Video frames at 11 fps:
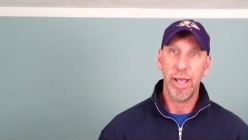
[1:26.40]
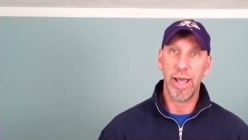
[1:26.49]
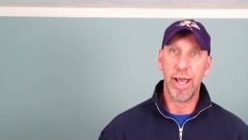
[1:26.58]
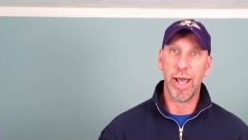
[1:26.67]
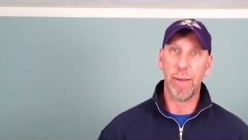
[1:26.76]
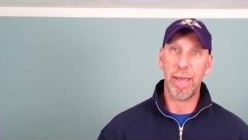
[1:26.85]

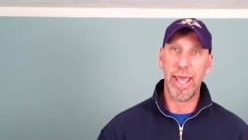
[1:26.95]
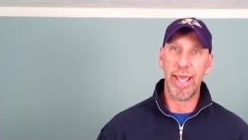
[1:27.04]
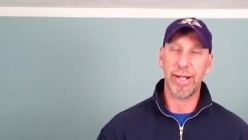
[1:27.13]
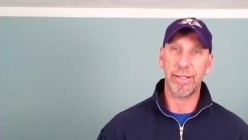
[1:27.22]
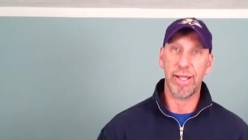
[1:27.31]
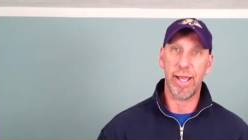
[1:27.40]

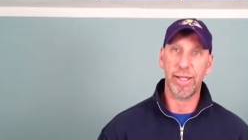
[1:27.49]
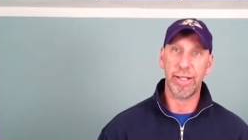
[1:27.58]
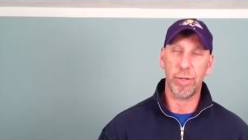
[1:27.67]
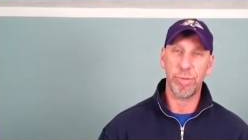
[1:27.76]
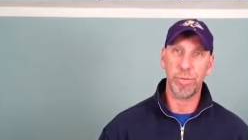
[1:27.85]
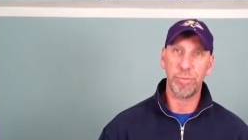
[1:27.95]

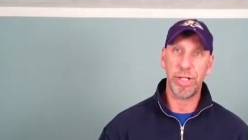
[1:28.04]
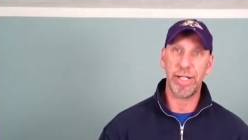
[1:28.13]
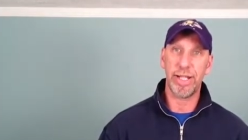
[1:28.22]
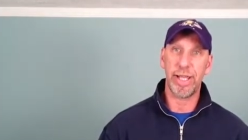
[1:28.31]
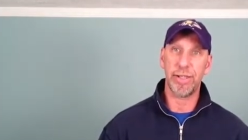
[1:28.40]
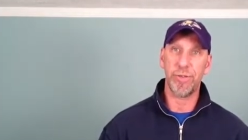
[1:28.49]
putting
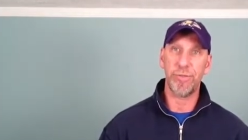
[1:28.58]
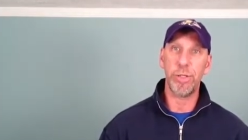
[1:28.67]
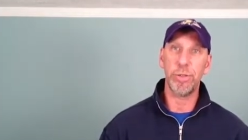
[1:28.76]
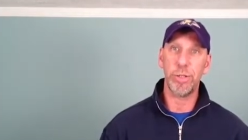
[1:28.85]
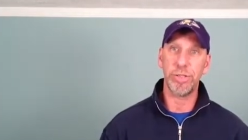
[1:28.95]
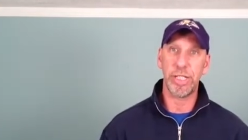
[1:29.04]
together a
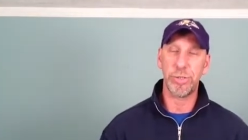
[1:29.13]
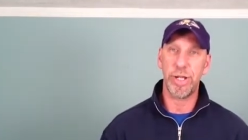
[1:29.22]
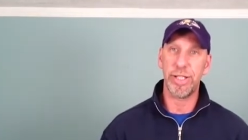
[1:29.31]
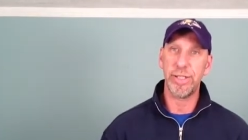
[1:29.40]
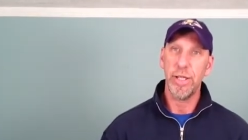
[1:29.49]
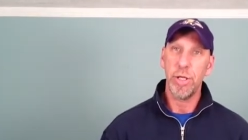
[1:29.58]
few losing
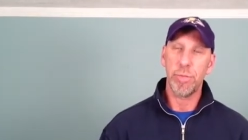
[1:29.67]
streaks.